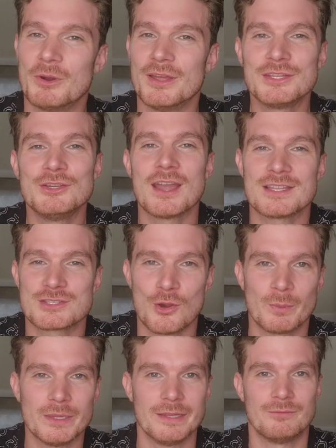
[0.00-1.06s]
but you guys know
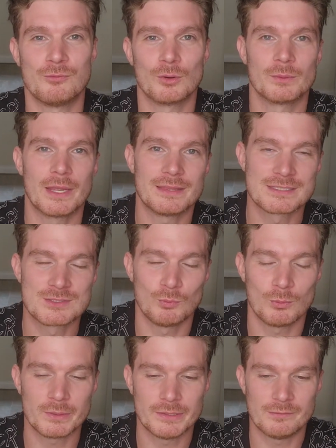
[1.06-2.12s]
we live for it, right? This is
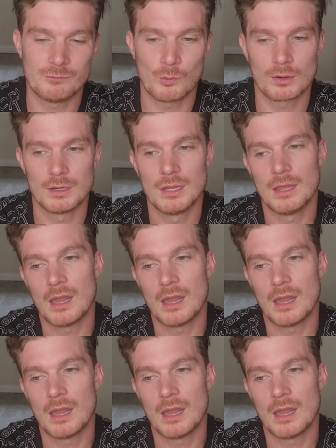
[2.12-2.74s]
what we live for.